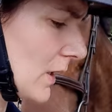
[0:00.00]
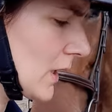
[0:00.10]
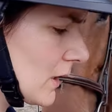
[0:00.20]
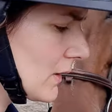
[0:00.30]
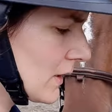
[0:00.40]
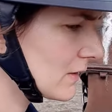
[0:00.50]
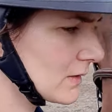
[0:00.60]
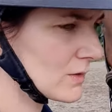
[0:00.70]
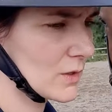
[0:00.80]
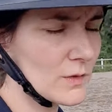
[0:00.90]
this
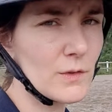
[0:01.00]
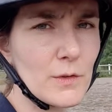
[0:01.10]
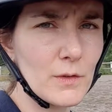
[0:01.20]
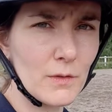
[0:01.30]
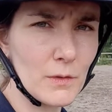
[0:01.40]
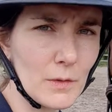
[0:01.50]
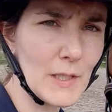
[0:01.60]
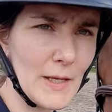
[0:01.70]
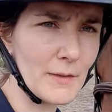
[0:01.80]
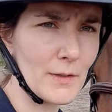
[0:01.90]
is just to
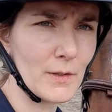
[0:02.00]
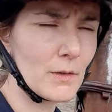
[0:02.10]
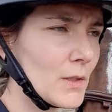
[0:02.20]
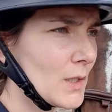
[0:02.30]
let her